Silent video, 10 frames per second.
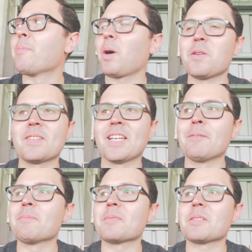Both
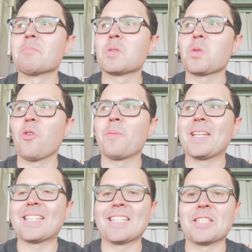teams 12
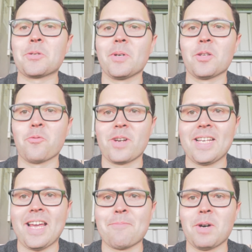minutes into it
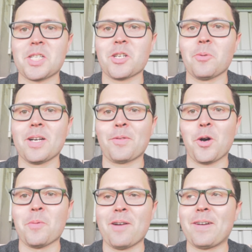already getting much in the way of
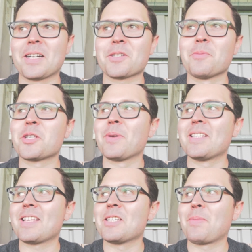goal action, which
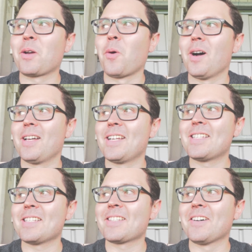means that it's been quite an
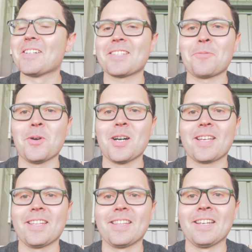easy start to the
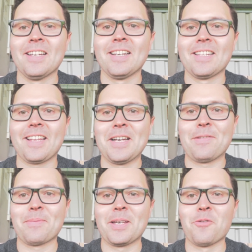working day
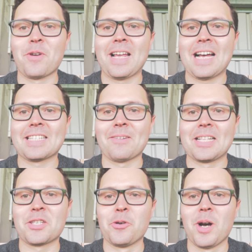for me. Not really had to
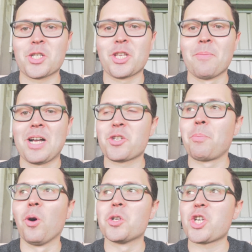add too much to the match
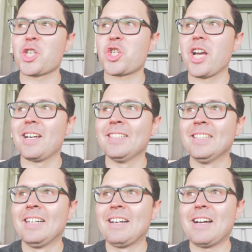report just yet.
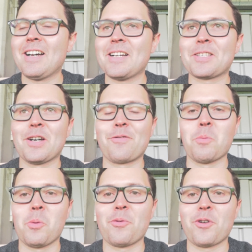Uh, aside
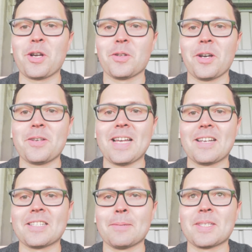from what we've already got noted
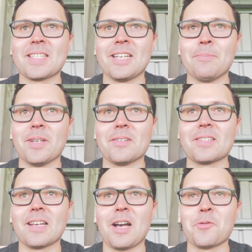down in terms of team
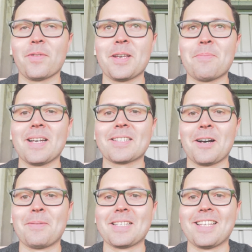news, hopefully it picks
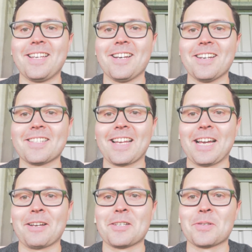up as the uh, as the
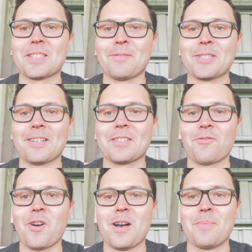game goes on. It's going to say
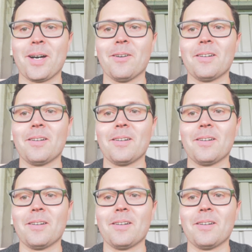to write about.